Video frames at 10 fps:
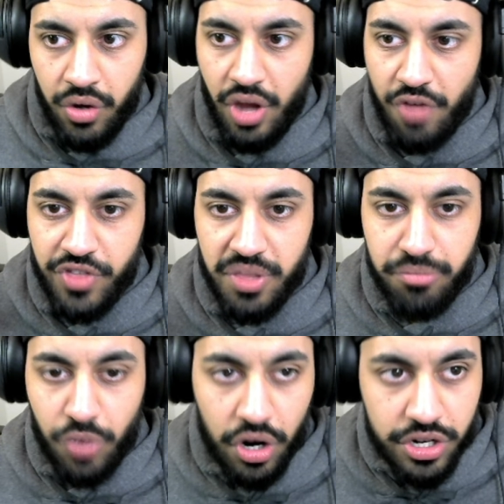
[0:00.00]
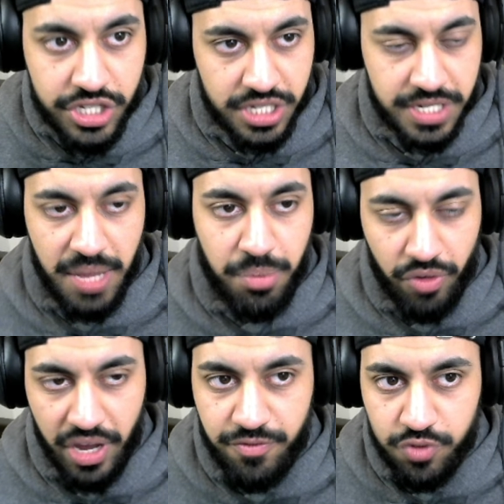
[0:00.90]
Now for the Moore's sniper
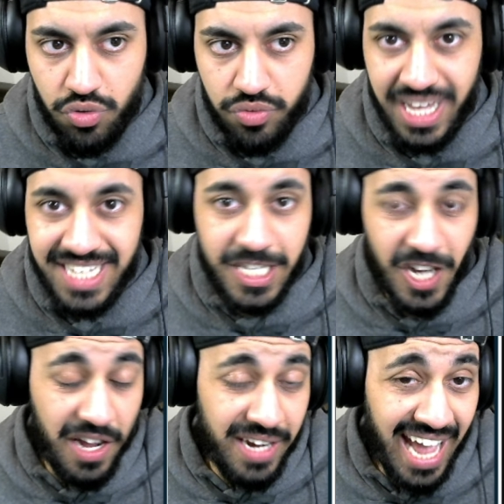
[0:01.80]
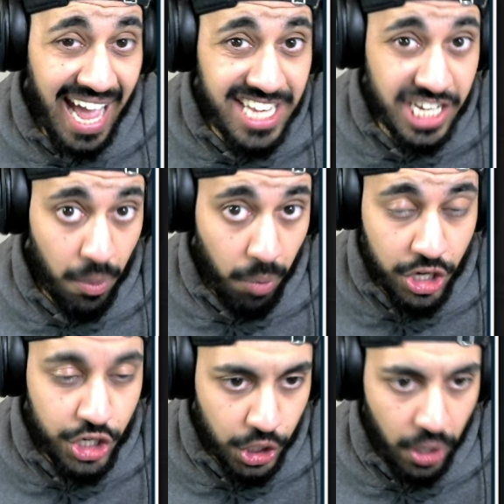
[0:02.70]
rifle, this gun is a
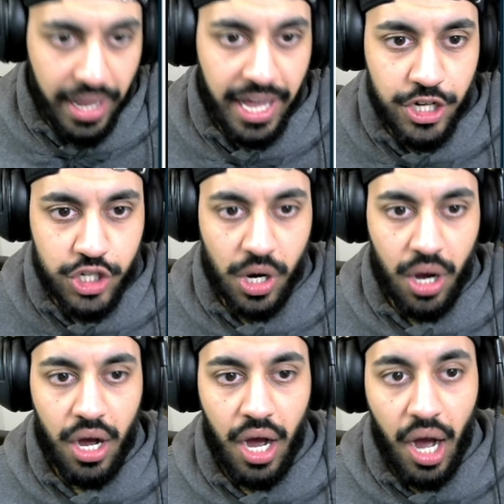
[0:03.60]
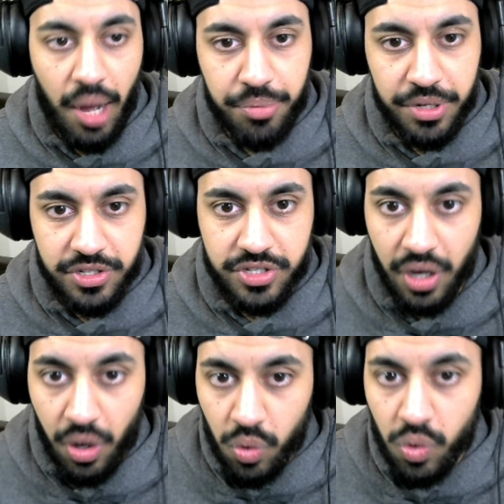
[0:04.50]
one-shot headshot up
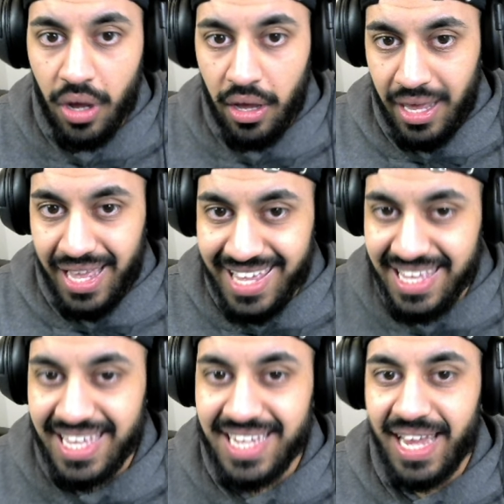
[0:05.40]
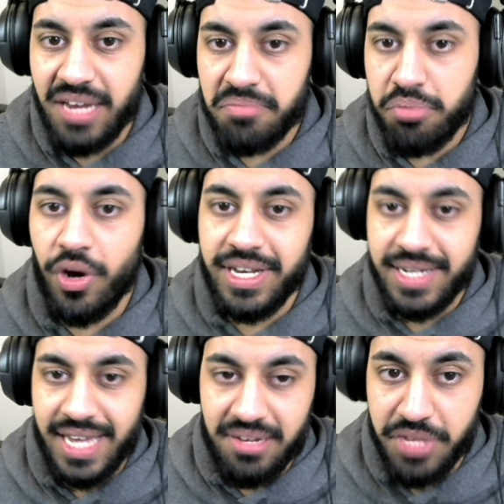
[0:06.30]
until
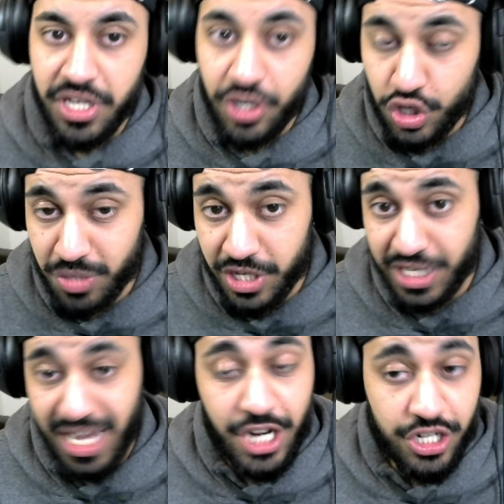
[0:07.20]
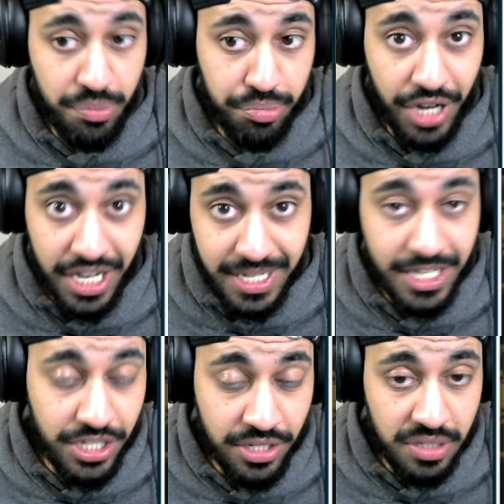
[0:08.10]
89.9 meters, which is actually pretty
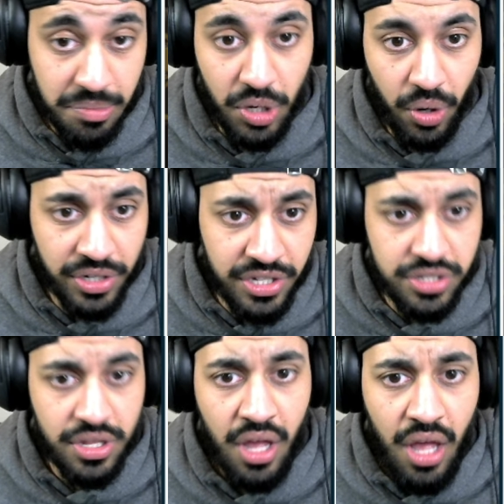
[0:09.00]
decent, to be honest.